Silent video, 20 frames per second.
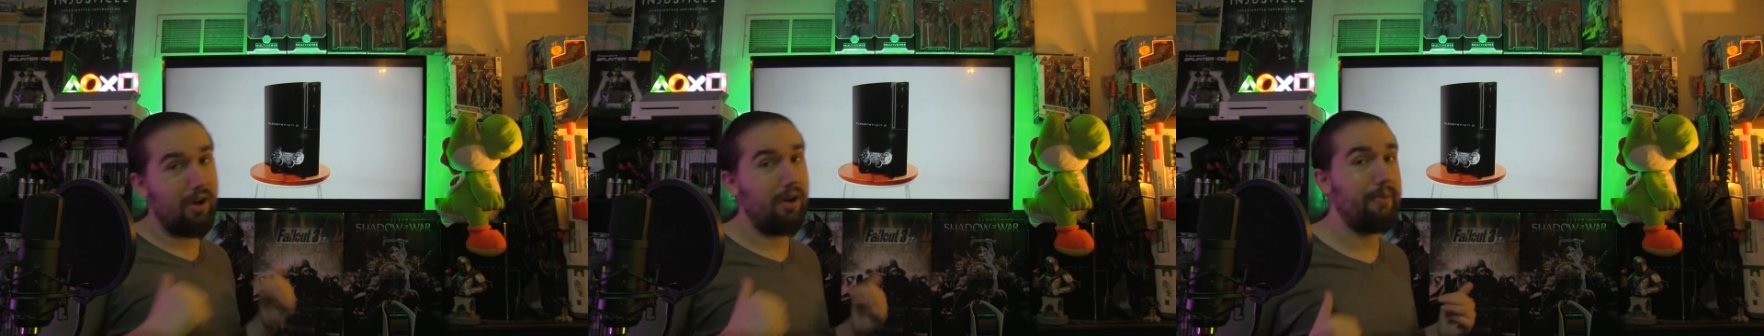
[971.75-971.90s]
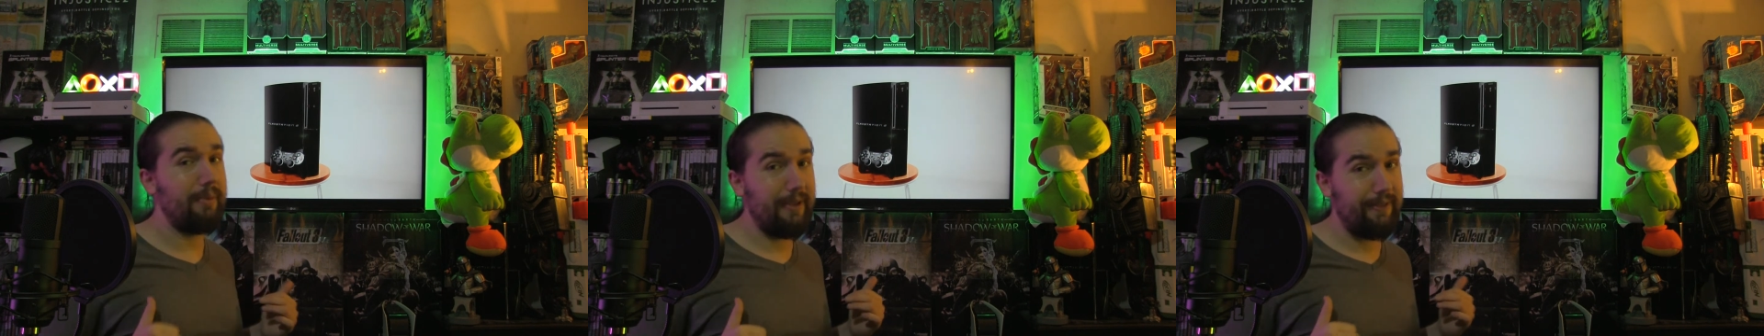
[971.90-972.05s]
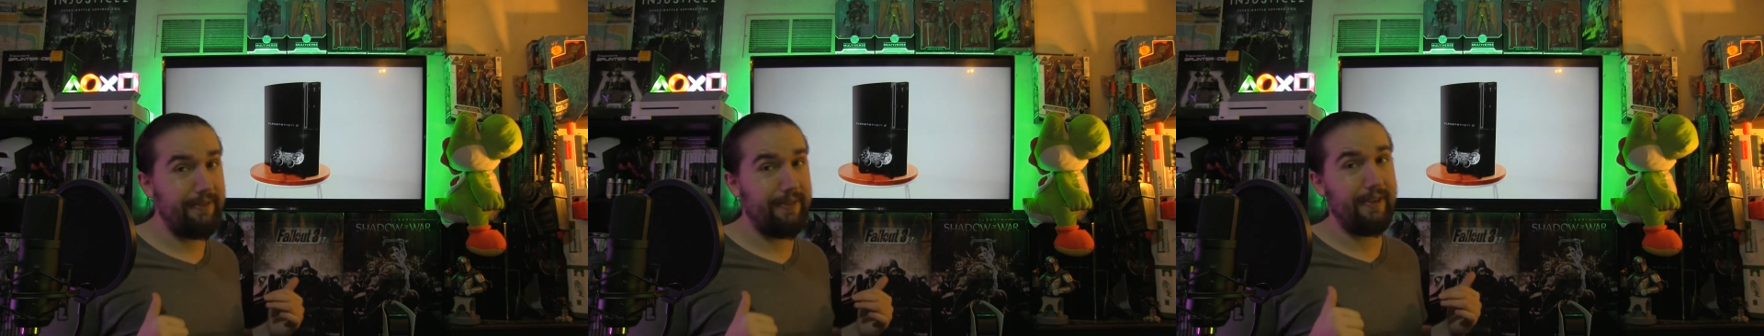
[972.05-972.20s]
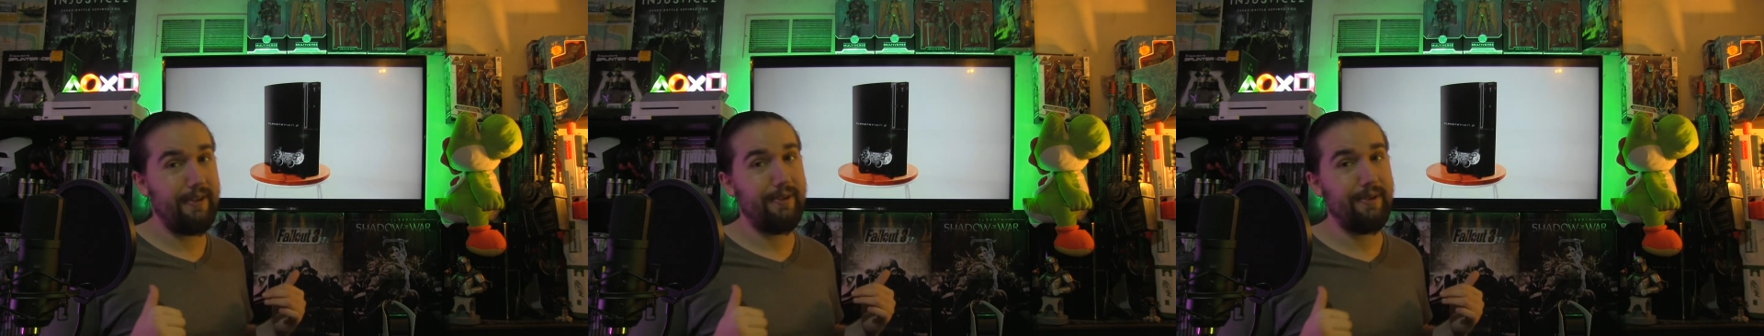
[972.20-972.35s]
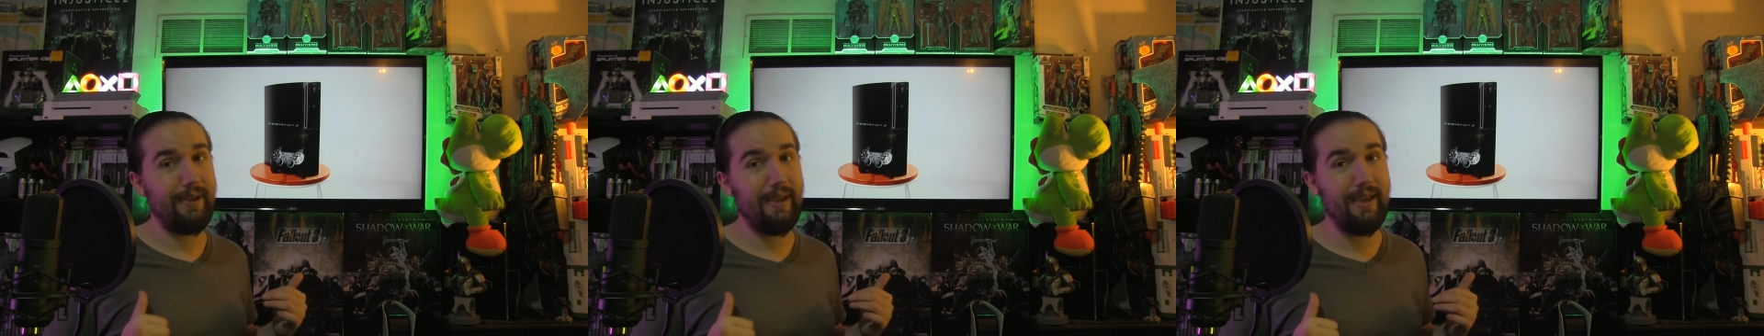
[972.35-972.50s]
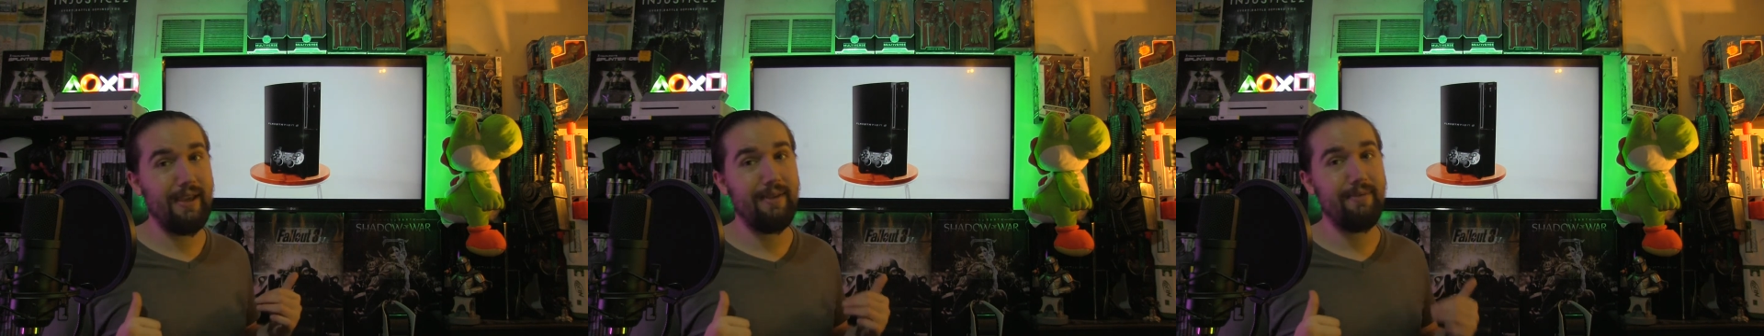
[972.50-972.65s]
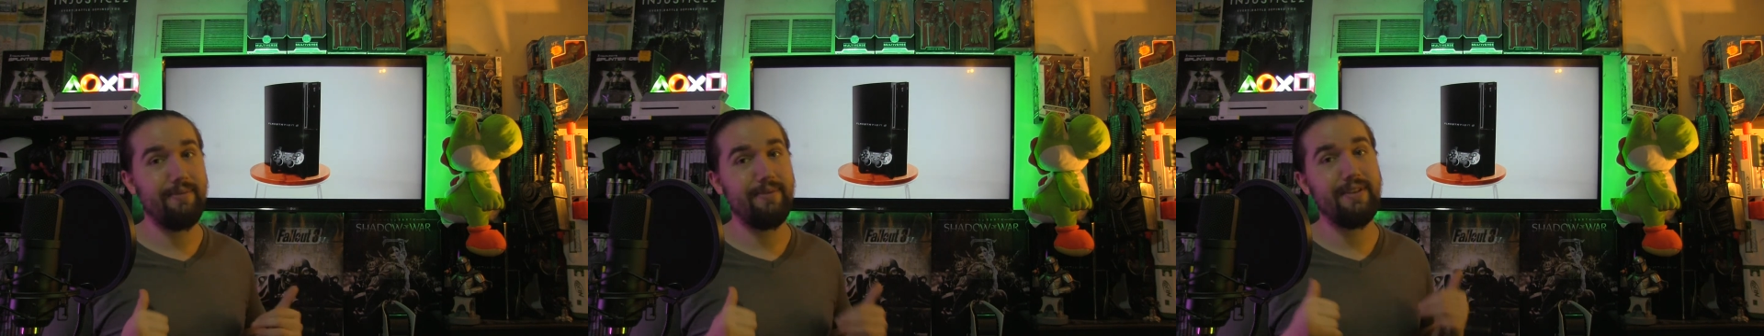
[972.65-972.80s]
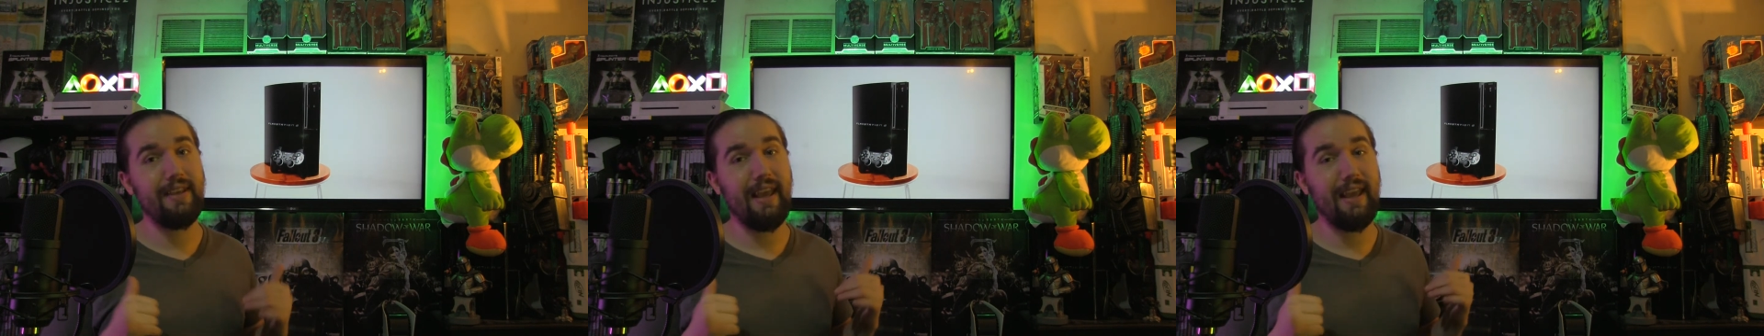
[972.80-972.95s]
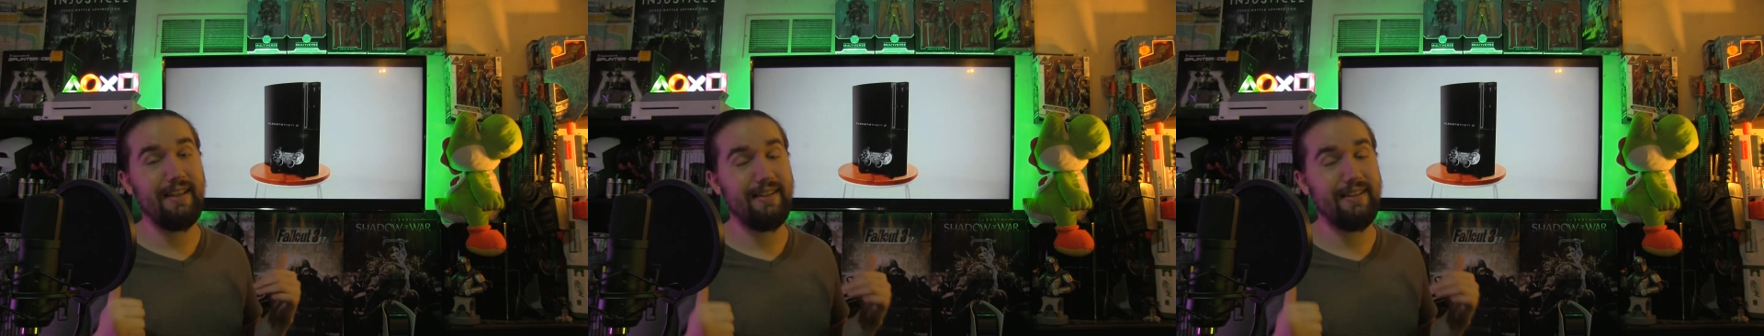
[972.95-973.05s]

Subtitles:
all my video games